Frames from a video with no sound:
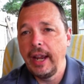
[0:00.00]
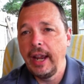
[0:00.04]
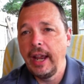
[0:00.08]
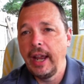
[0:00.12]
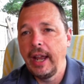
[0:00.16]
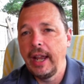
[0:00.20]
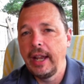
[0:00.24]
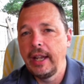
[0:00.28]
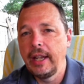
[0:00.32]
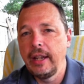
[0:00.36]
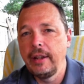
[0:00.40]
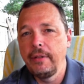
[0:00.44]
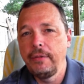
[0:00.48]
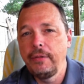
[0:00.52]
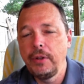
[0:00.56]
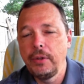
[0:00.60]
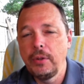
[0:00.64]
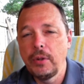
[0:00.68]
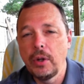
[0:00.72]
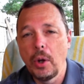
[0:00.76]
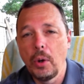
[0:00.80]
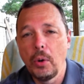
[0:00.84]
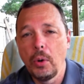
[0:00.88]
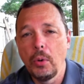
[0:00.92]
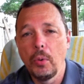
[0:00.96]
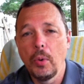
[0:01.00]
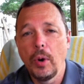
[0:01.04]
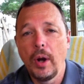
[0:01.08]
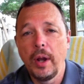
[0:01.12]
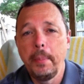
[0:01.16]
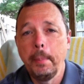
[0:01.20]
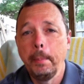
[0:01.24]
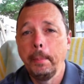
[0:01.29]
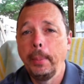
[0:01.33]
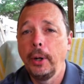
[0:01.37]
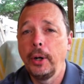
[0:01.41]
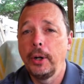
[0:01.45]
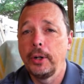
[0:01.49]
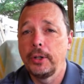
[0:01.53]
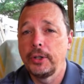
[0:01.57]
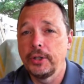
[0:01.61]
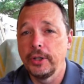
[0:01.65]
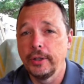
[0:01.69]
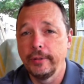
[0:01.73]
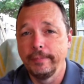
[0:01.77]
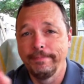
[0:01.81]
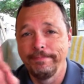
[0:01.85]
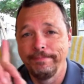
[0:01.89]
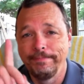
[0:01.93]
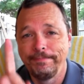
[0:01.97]
And if you know one
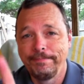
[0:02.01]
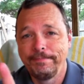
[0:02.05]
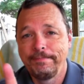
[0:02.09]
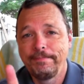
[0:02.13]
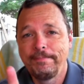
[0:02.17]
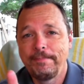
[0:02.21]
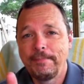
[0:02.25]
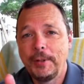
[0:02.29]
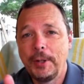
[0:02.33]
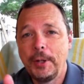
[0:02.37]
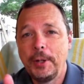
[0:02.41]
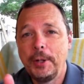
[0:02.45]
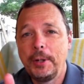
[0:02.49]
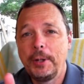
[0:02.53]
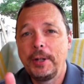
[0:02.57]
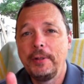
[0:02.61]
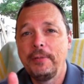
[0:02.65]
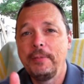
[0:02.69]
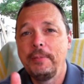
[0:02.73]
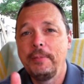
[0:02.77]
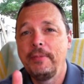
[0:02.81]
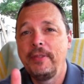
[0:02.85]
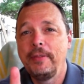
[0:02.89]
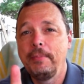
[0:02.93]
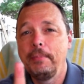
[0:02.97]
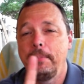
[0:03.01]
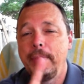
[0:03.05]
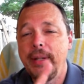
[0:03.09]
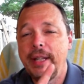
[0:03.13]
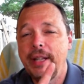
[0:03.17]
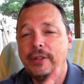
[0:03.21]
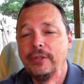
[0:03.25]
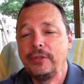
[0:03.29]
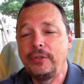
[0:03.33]
person who could